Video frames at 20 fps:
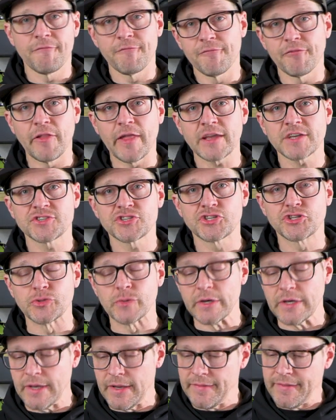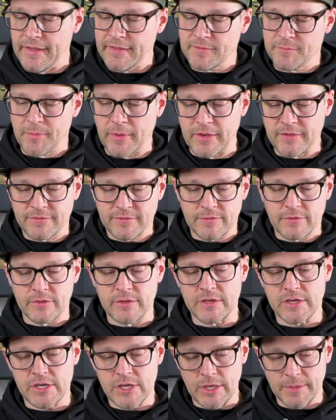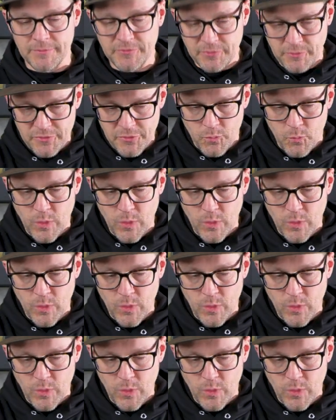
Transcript: flex to it, and that's basically comes with